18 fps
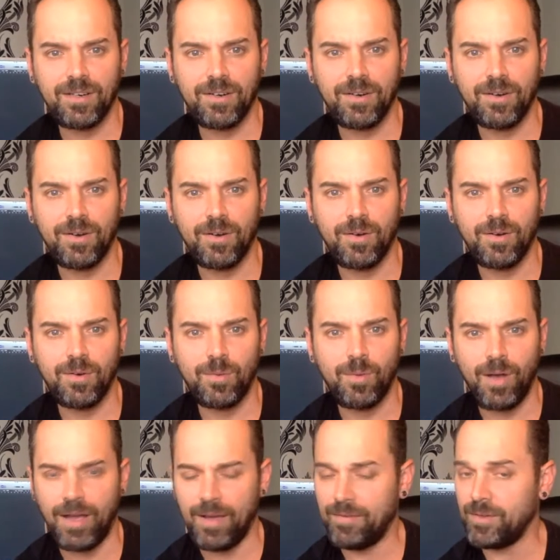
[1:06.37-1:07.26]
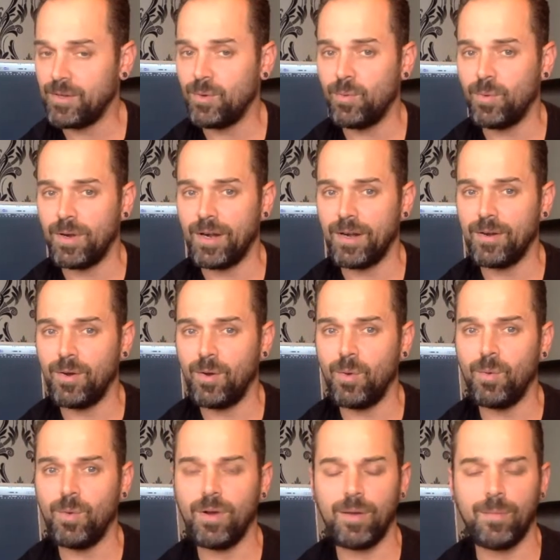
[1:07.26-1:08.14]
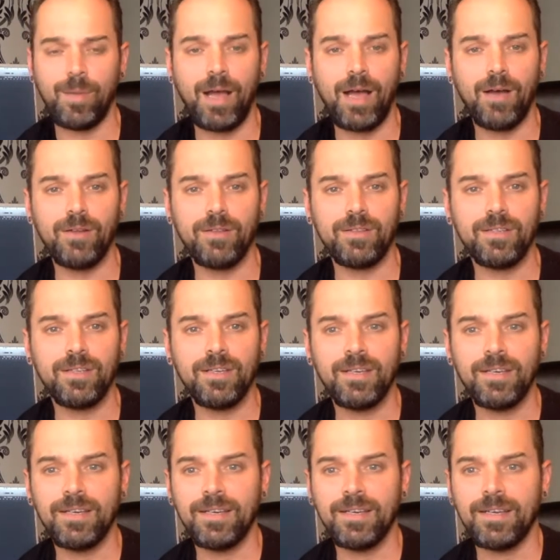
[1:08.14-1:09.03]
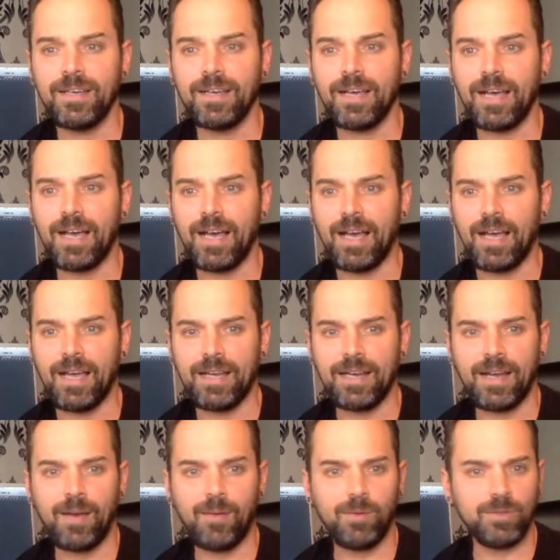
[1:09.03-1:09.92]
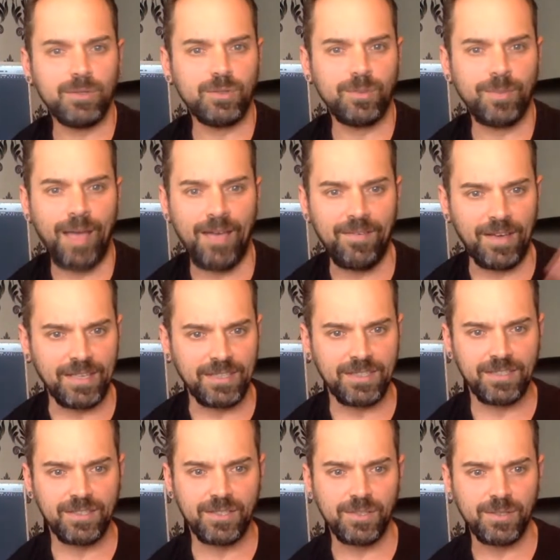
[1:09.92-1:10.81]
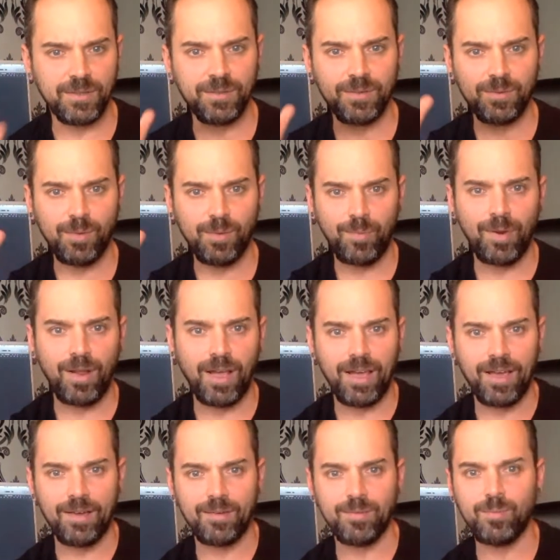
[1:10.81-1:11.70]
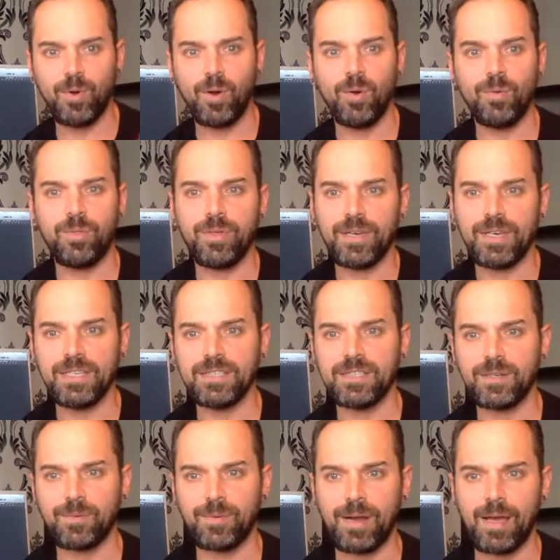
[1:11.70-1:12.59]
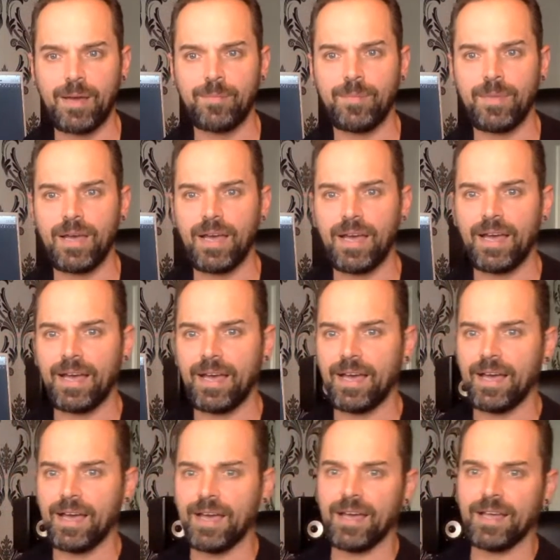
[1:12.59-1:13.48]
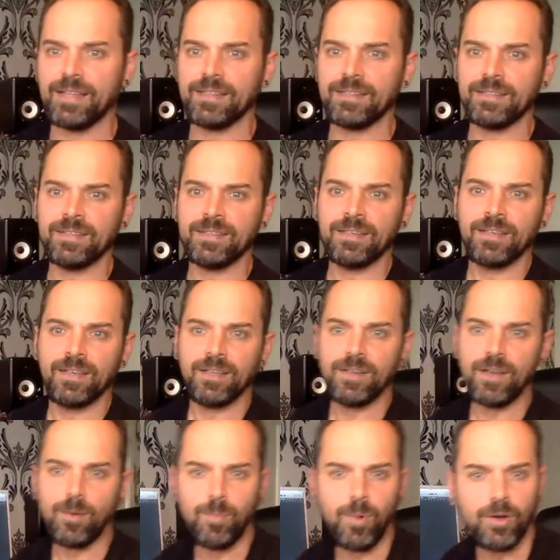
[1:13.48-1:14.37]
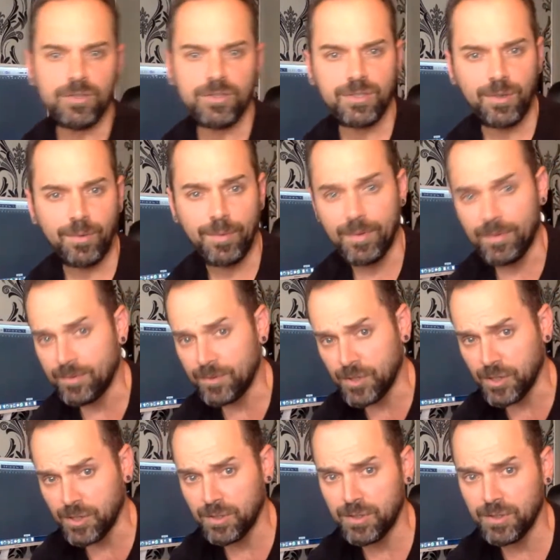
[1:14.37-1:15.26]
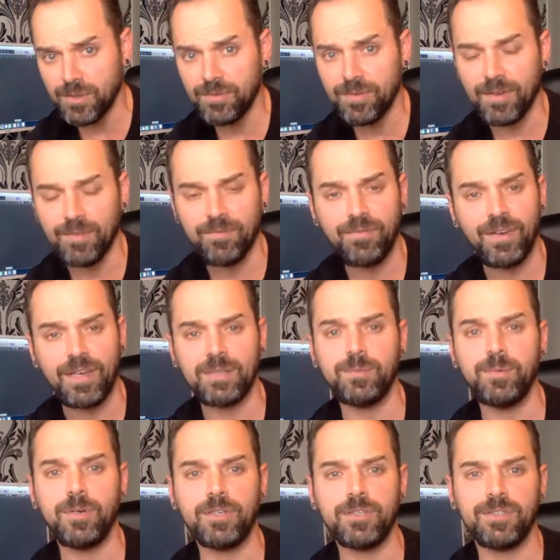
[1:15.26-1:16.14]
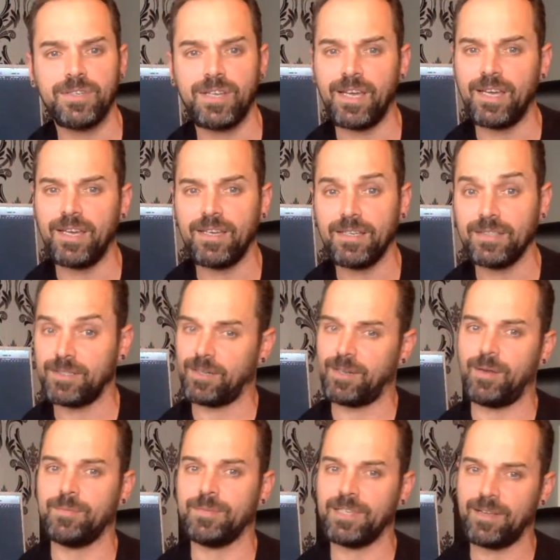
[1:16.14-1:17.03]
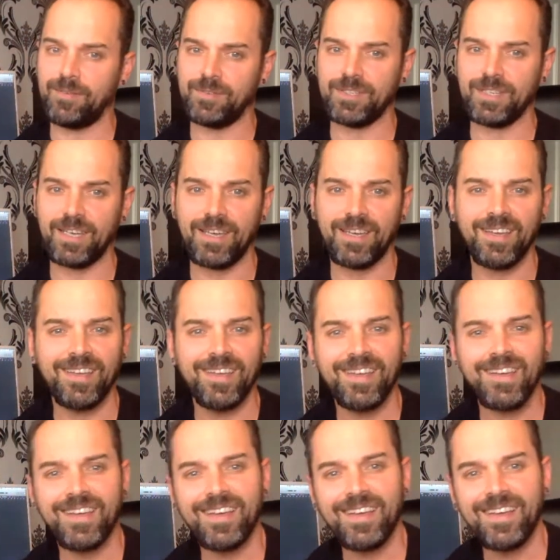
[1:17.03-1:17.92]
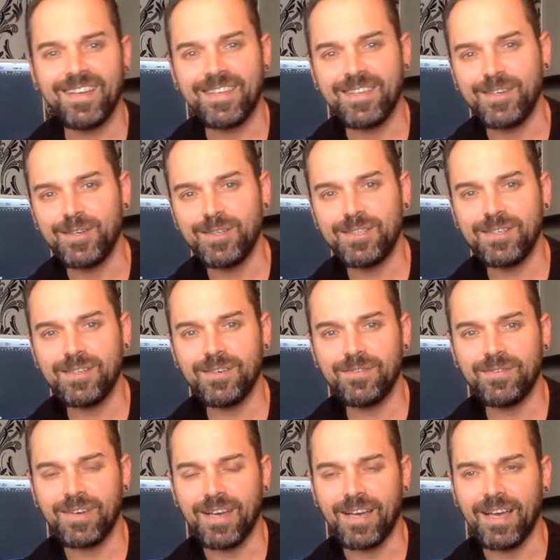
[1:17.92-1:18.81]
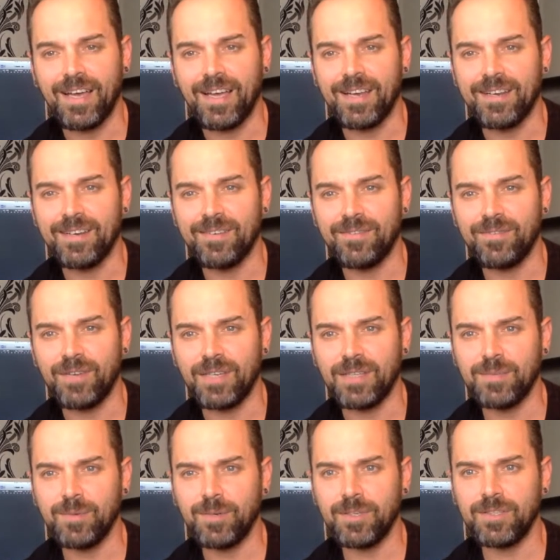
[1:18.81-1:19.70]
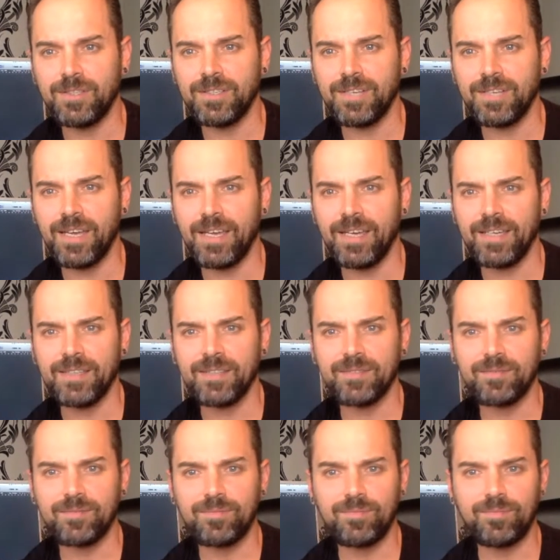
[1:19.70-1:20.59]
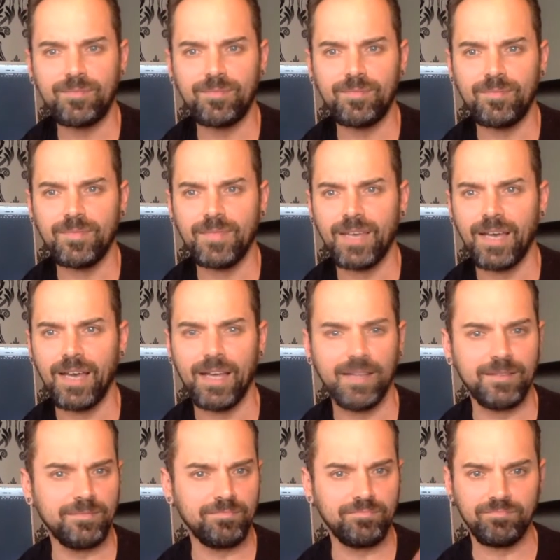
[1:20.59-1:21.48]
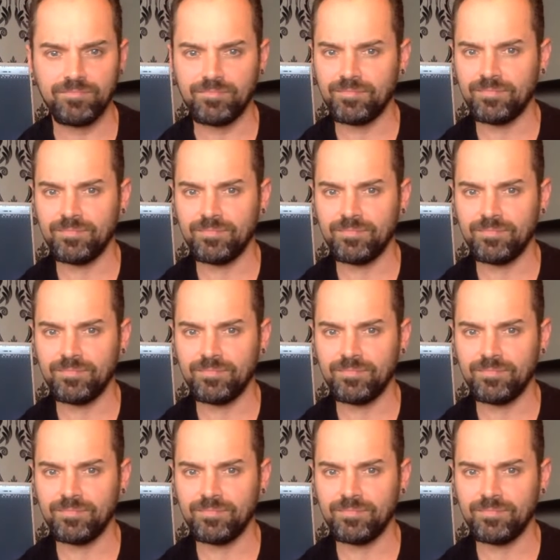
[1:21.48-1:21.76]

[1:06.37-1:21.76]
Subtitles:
or whatever you want to know about, and I will do my best to reply both Instagram and no, both sorry, YouTube and Facebook today. Instagram is every day. YouTube and Facebook today, and